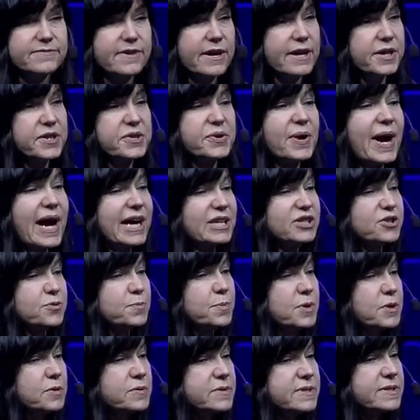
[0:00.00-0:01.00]
of other
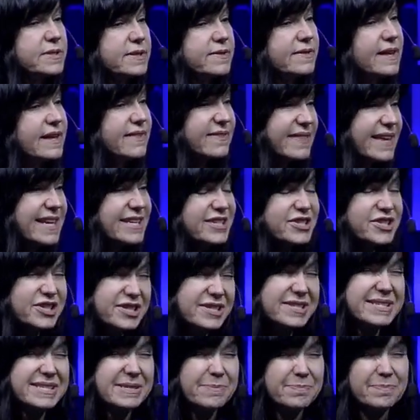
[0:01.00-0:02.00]
attributes that they
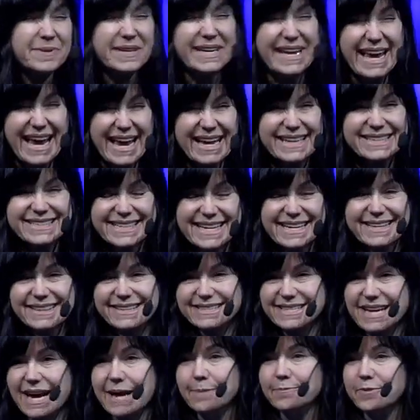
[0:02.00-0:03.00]
just simply can't take the
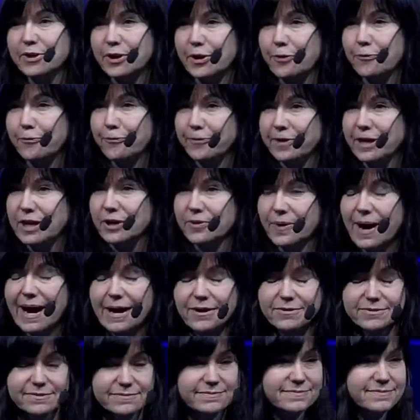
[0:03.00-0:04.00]
time to go figure
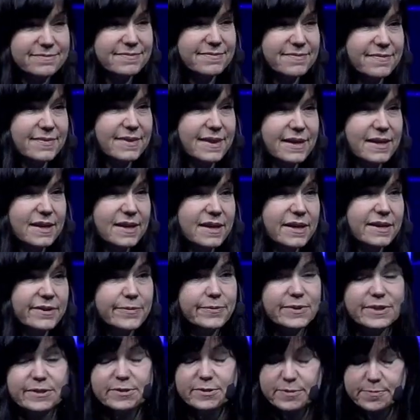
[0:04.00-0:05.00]
out.
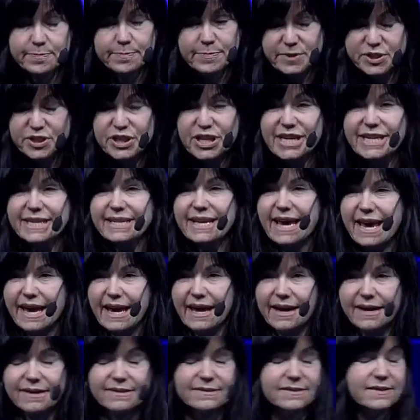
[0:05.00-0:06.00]
Well, the machine
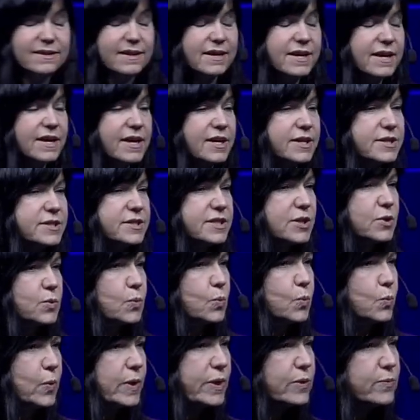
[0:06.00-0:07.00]
can.
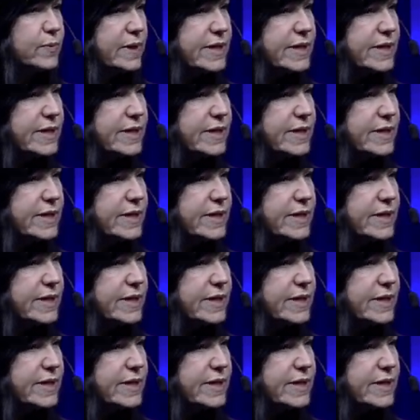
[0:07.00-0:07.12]
So when the